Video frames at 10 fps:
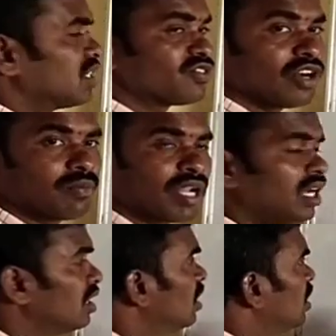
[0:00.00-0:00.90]

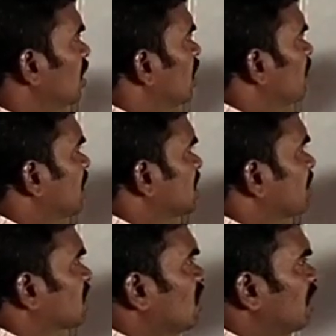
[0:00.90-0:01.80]
formula? F dash of
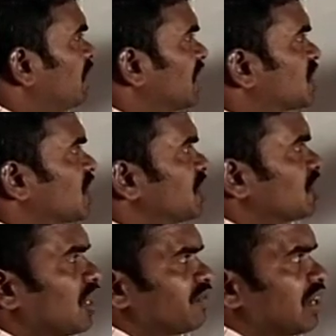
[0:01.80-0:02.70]
equal limit h tends 0
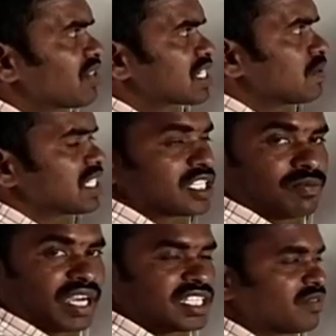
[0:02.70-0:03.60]
f of x plus h
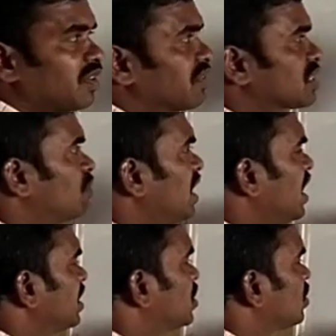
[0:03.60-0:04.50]
minus f of x by
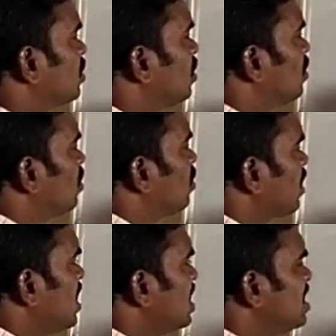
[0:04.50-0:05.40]
h. Okay,
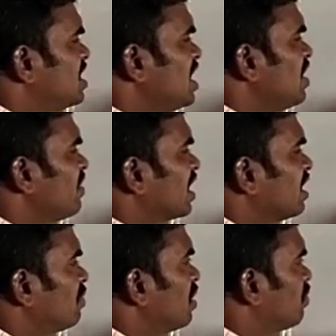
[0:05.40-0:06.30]
easily we can
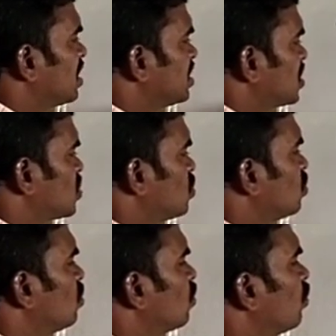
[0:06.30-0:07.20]
remember just
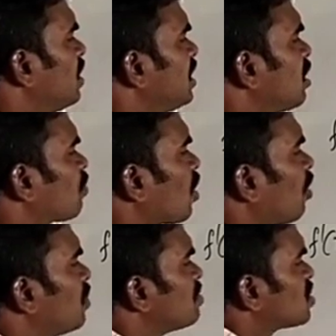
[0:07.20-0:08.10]
to doing the
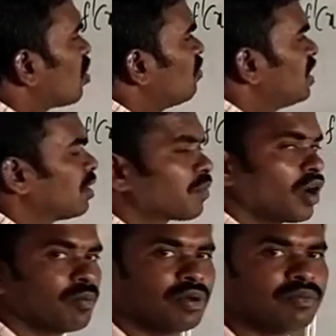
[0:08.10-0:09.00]
problem, solving the
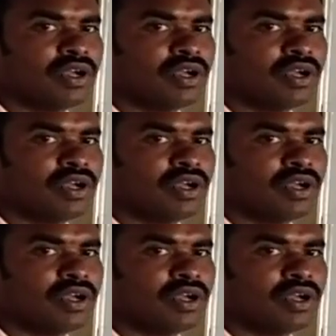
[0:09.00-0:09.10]
problem,